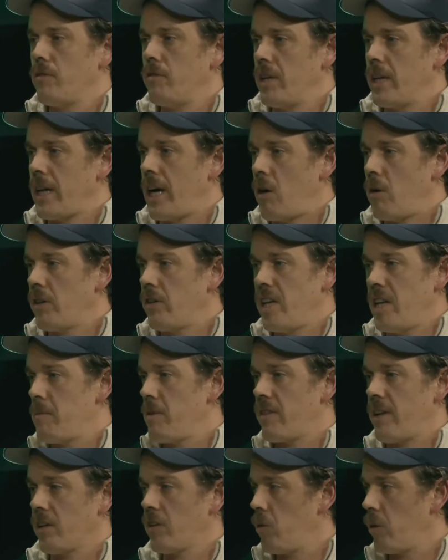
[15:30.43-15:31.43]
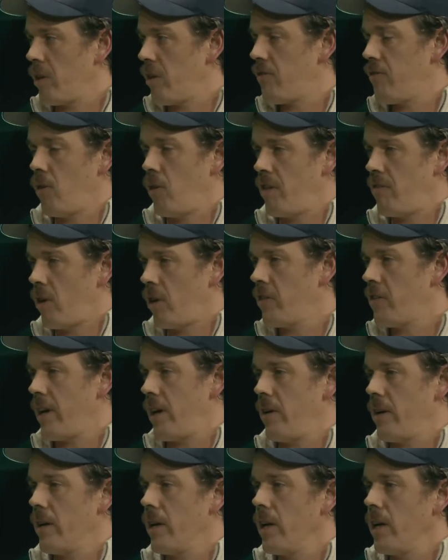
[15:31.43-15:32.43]
Our team is like doing this fully
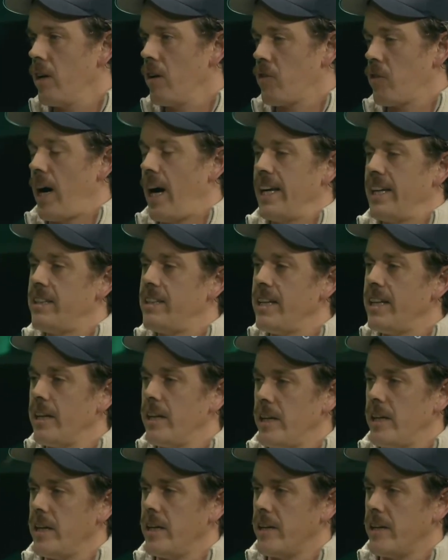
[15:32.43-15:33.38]
voluntary. So ideally,